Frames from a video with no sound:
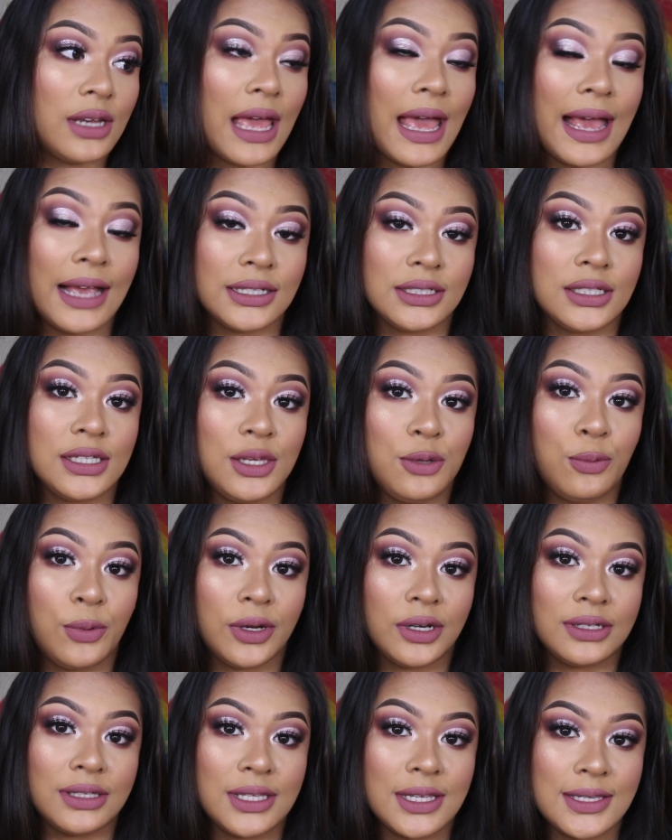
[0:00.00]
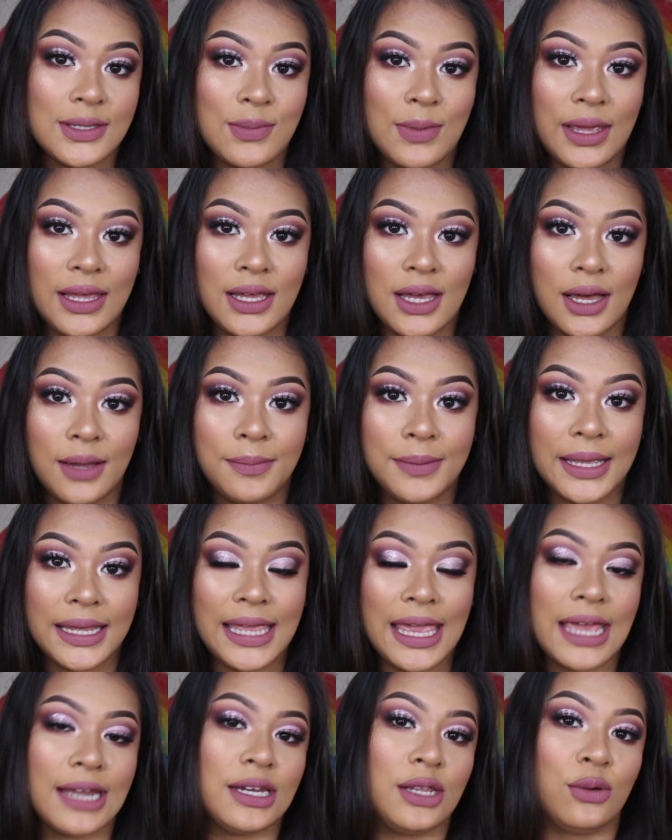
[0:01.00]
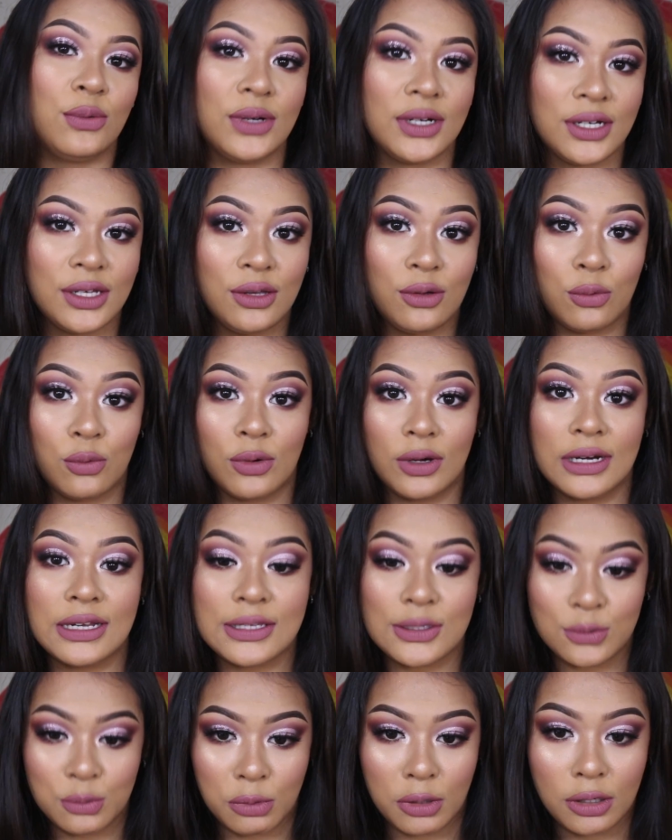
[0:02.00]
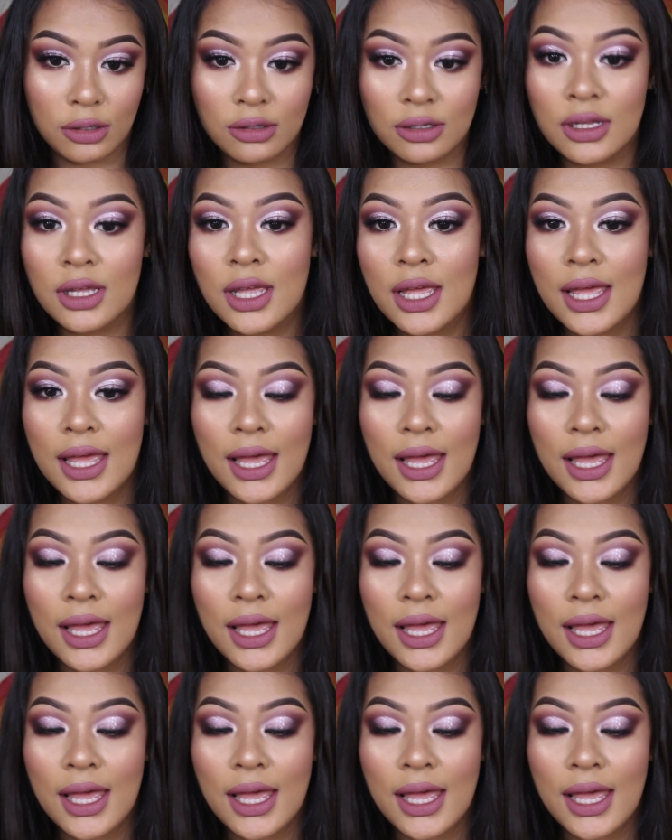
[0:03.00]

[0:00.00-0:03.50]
actually wear this makeup like anywhere you want as well.